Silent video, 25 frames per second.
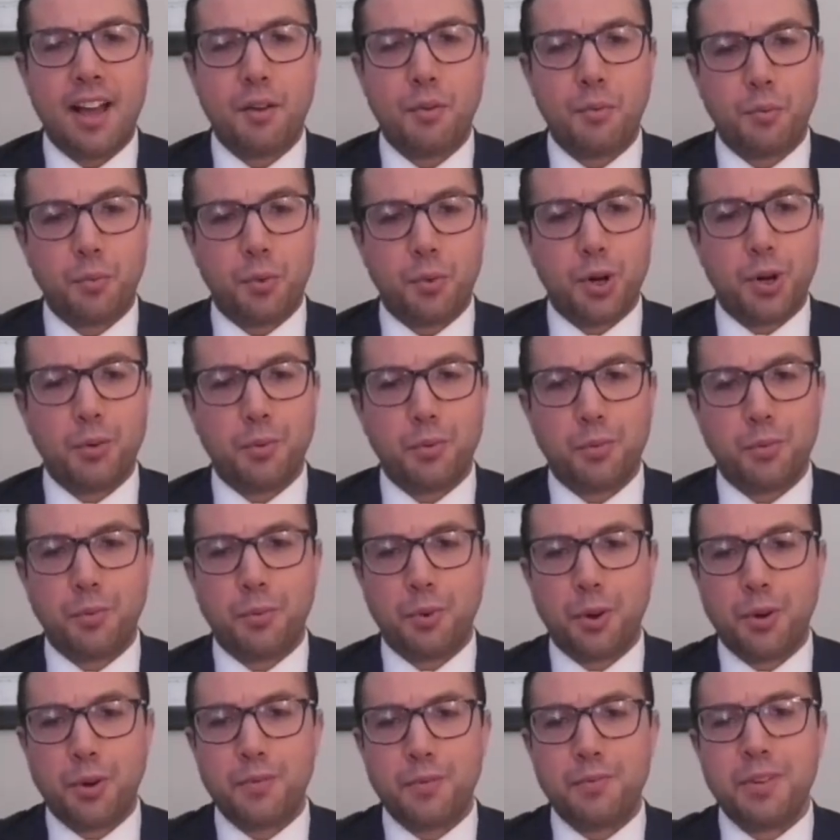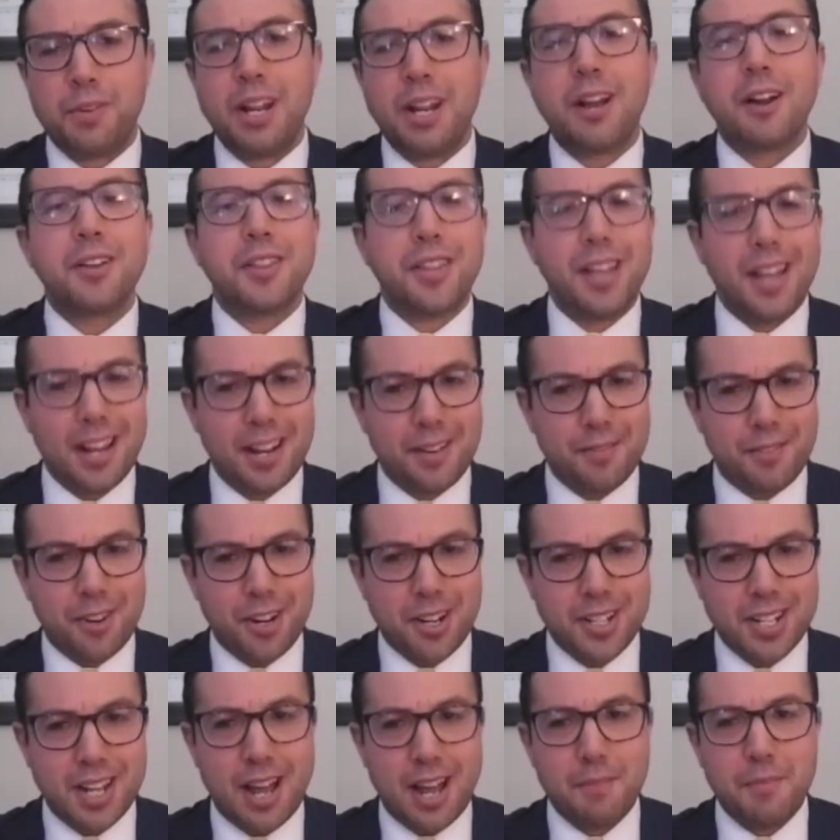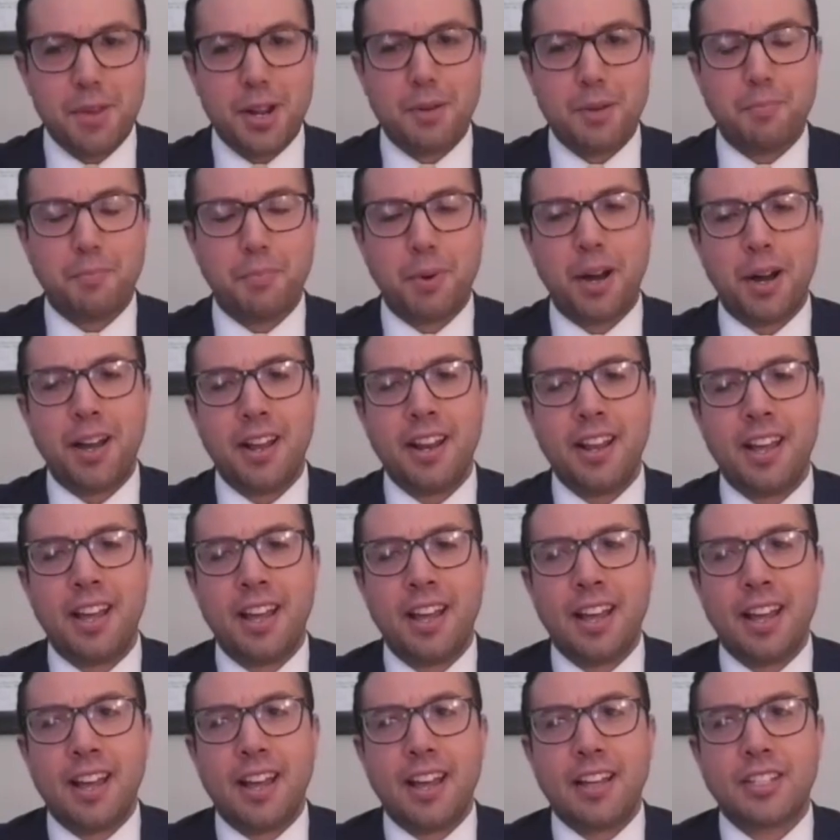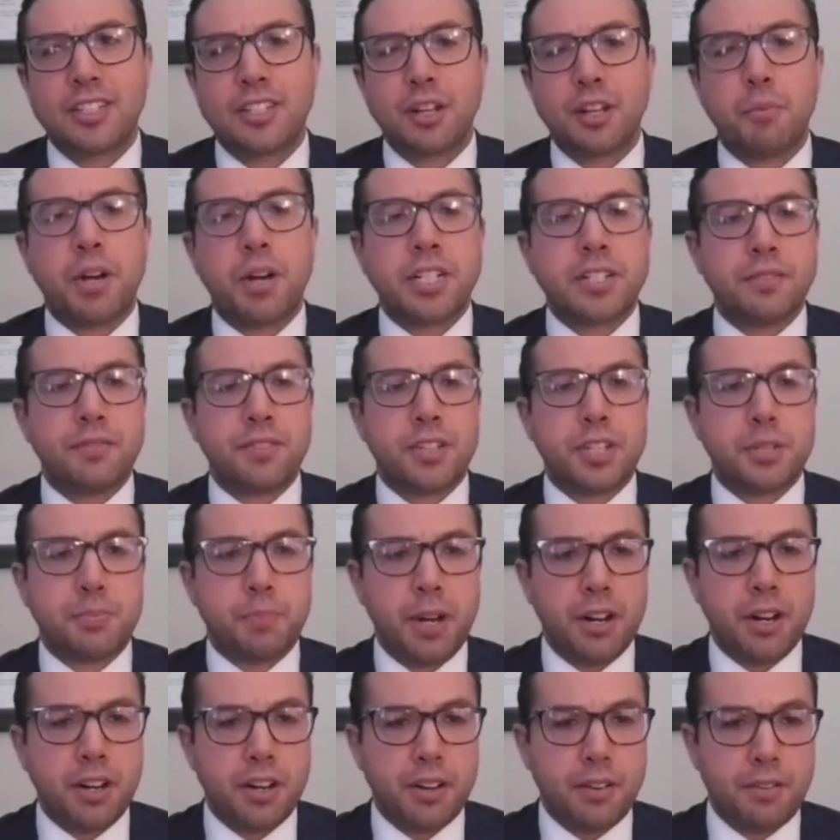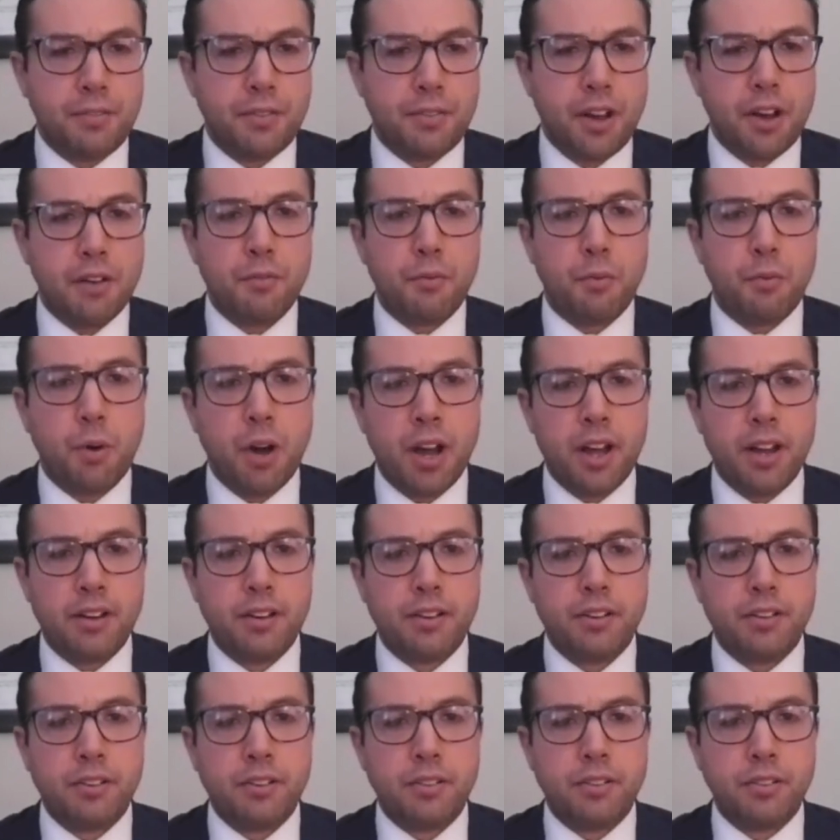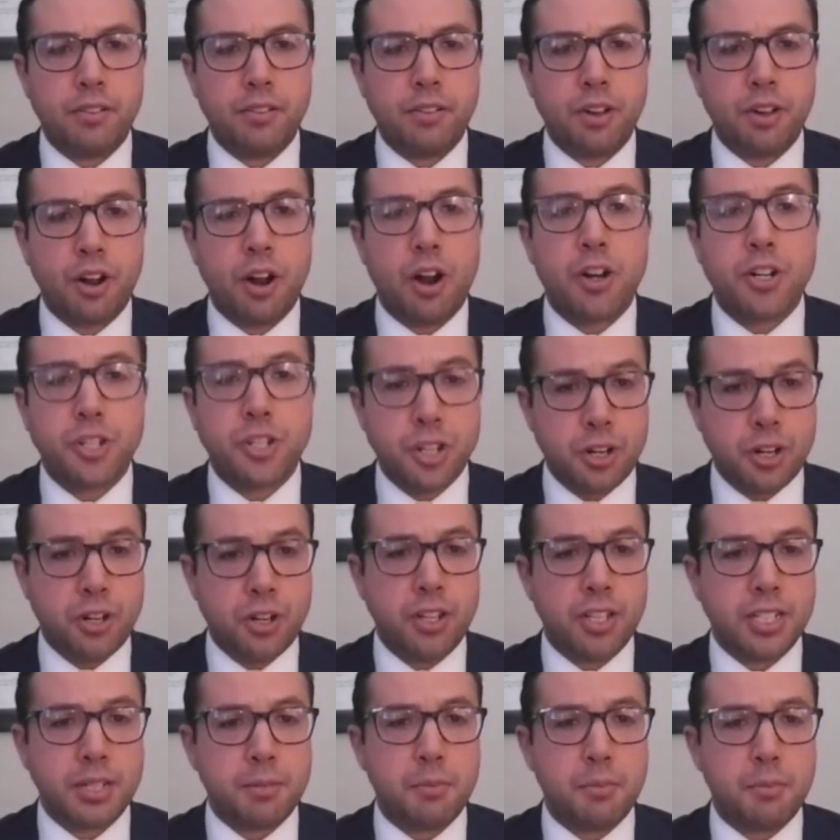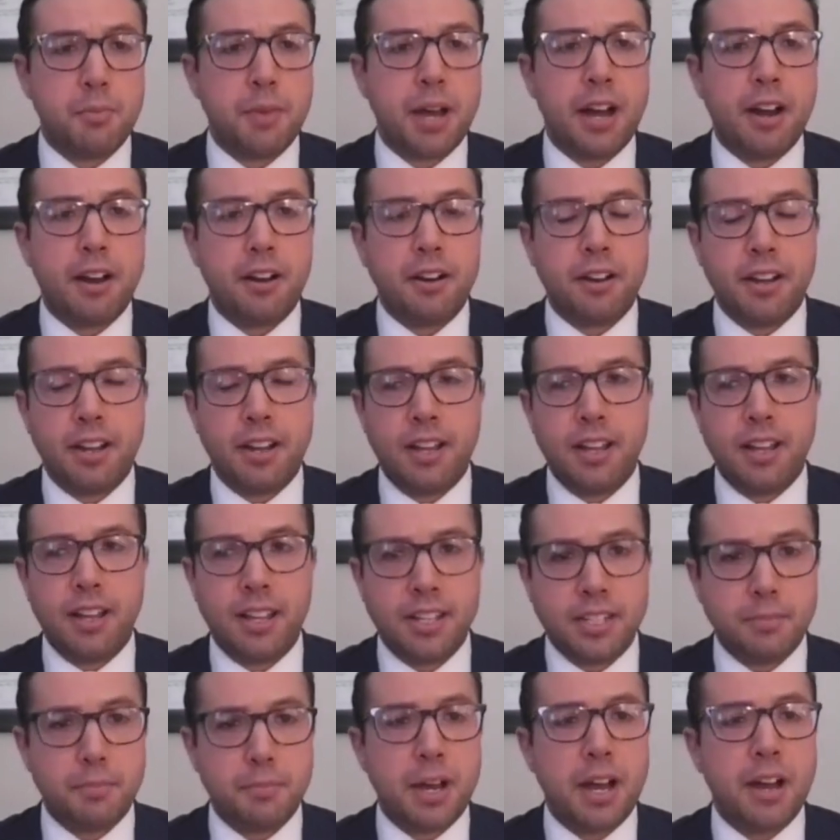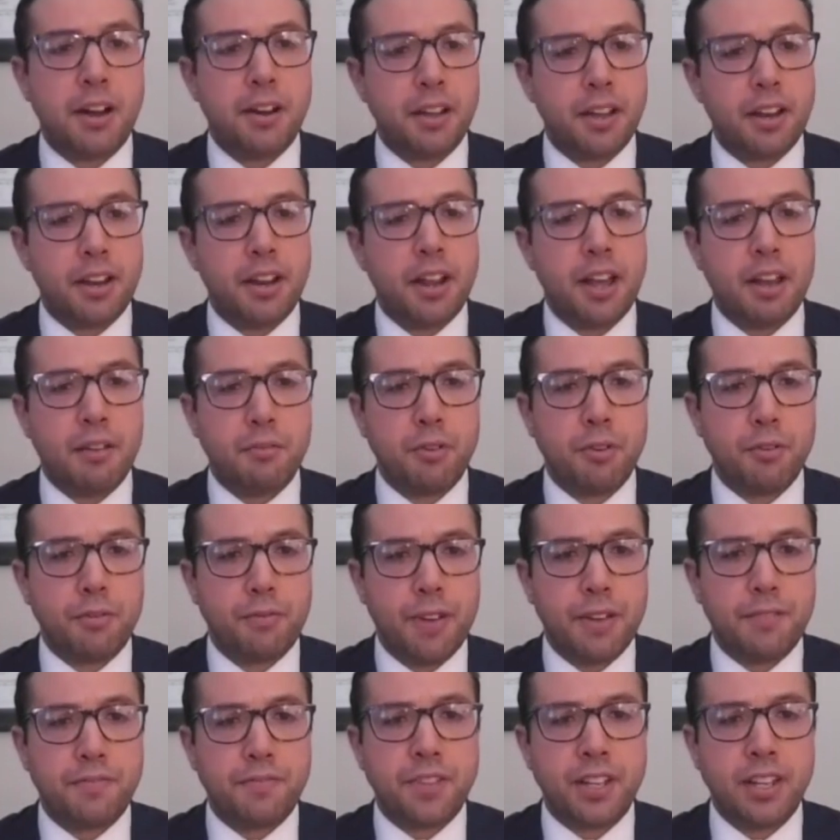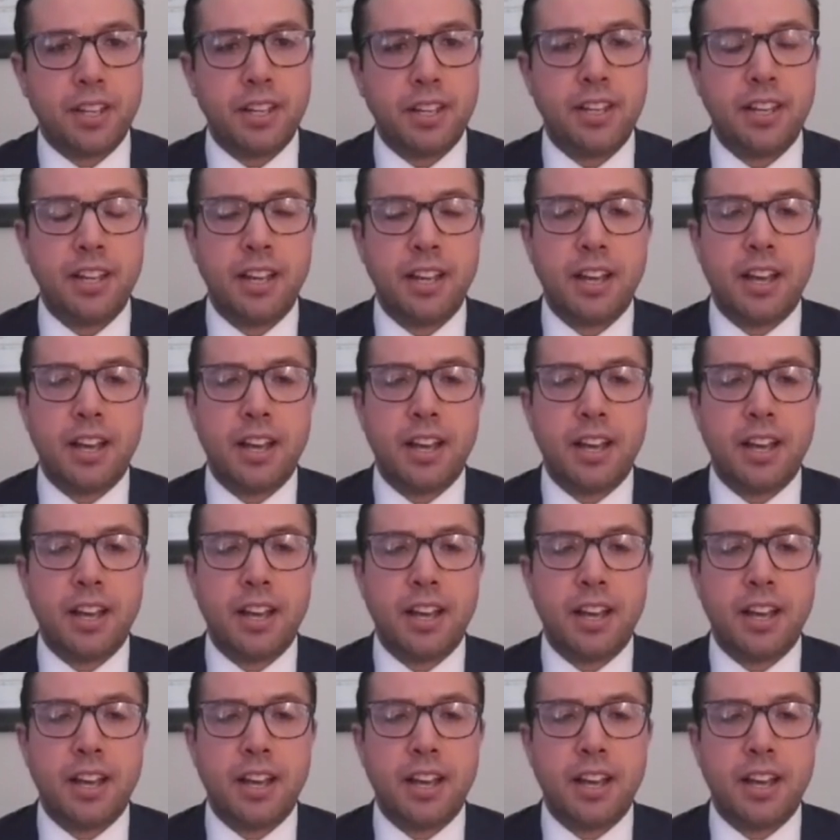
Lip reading: we're nearing the end of our time here, but so much of the spirit of what our journalism is about and Route 50